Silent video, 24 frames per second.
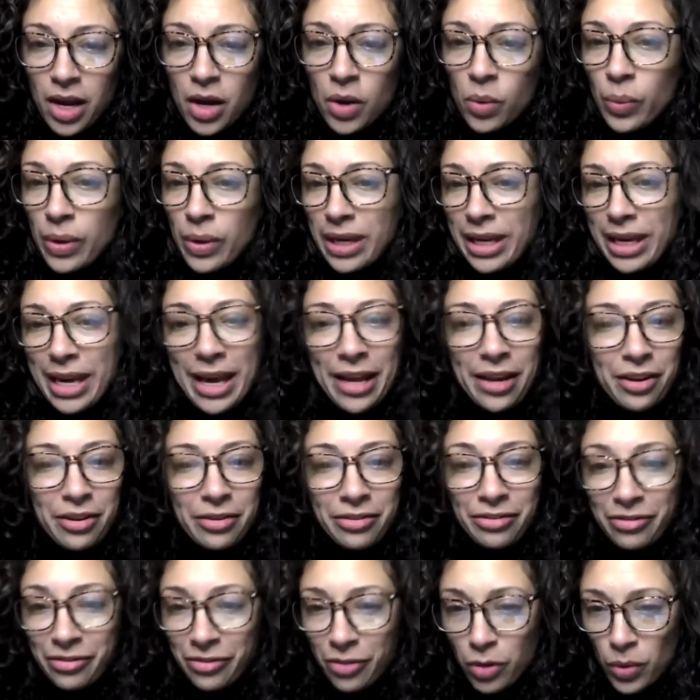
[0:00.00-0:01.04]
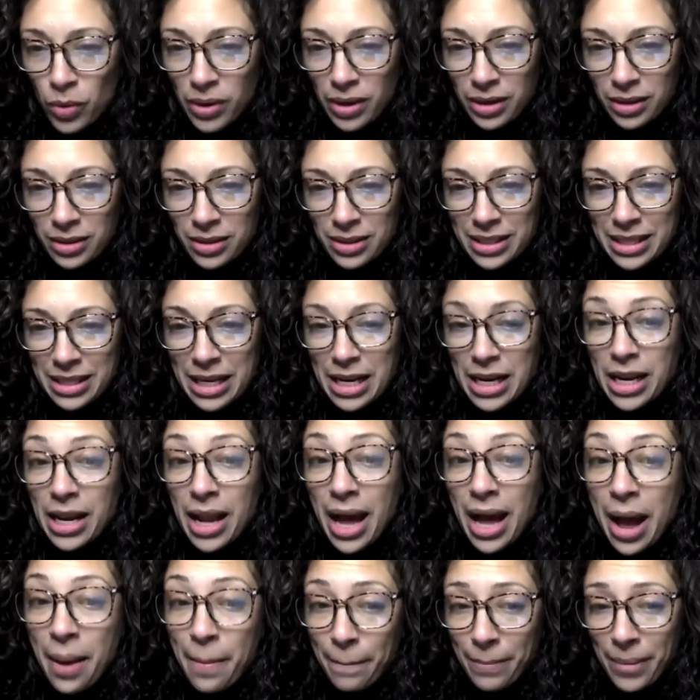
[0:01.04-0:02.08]
We can't afford to
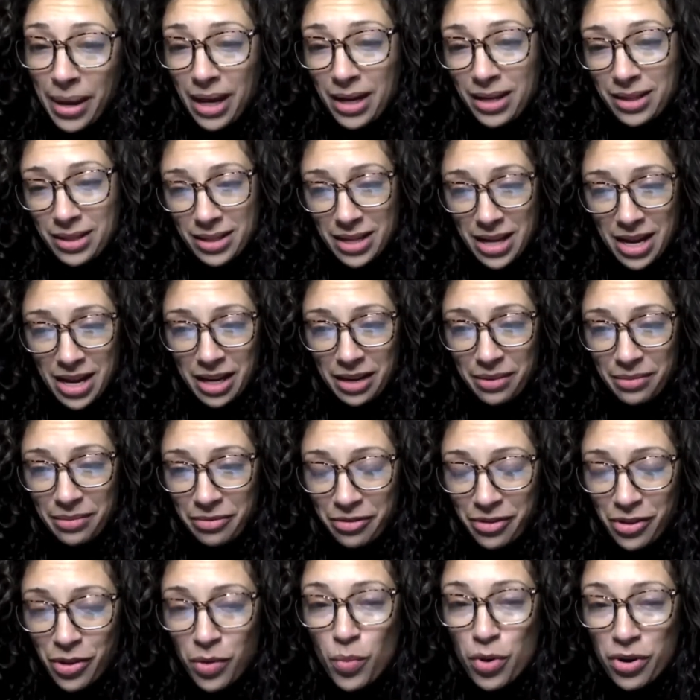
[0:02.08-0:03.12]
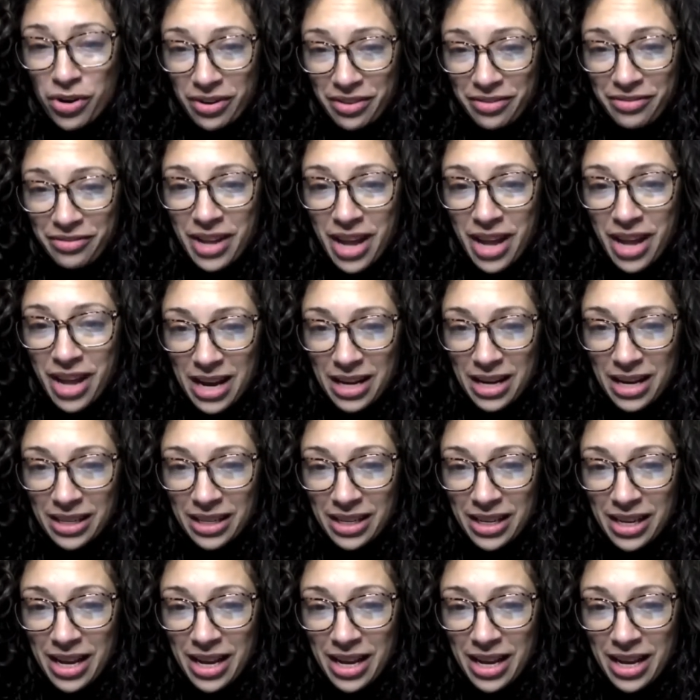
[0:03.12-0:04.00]
not make time for the word of God.